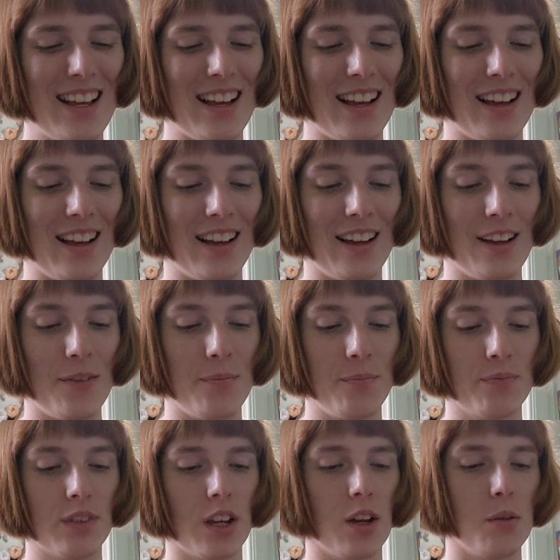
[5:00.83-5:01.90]
Oh
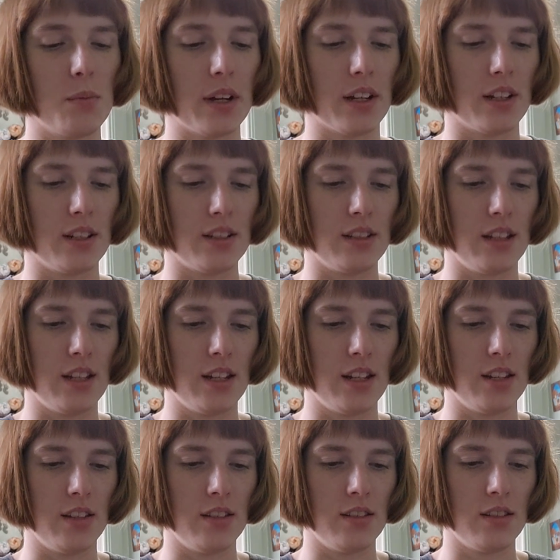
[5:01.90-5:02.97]
my goodness, it
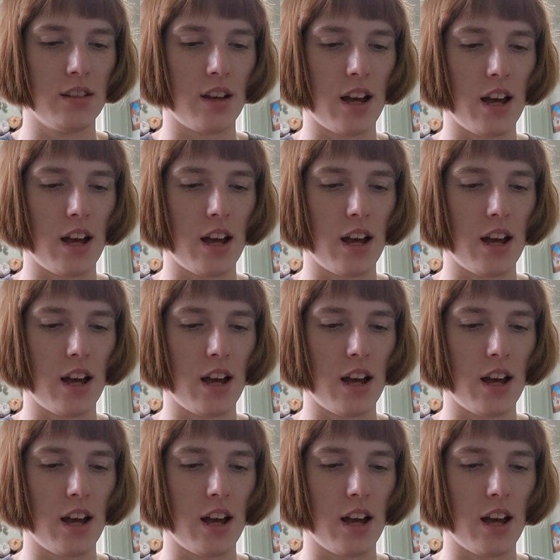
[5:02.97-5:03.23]
is,